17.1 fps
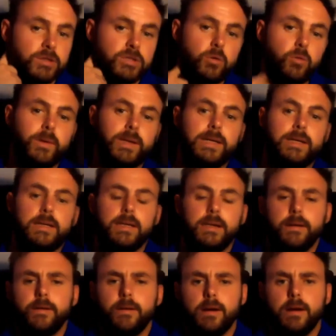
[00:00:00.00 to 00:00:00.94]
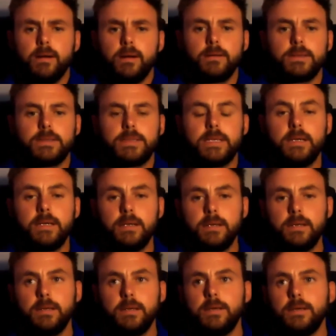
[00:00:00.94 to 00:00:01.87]
So we did around
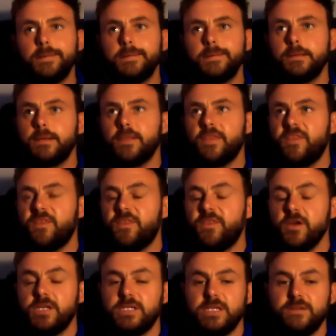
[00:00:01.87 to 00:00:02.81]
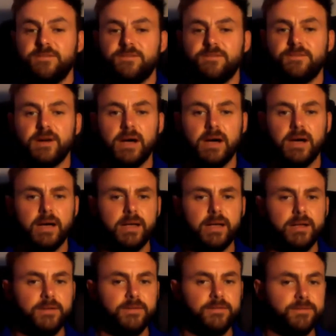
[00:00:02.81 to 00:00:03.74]

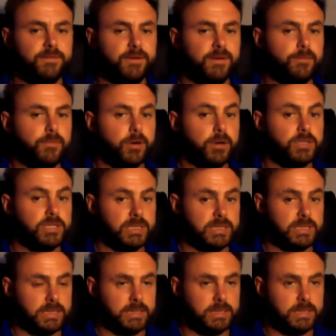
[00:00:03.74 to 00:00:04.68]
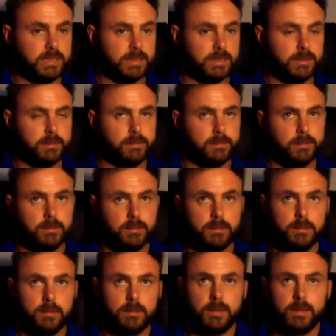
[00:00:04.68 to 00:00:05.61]
35 projects this year. I
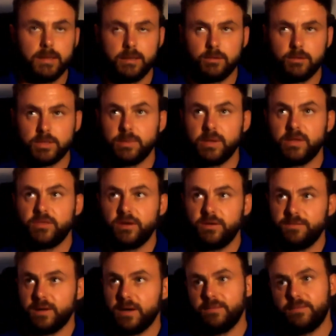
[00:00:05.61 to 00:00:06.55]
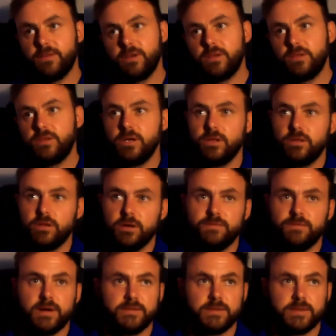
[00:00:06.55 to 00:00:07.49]
think it was about 35, 33,
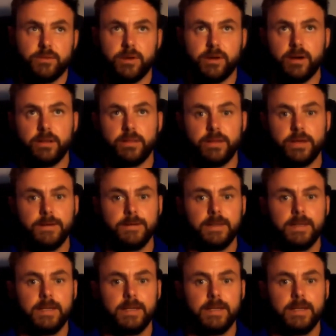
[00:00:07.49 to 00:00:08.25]
35, somewhere around there.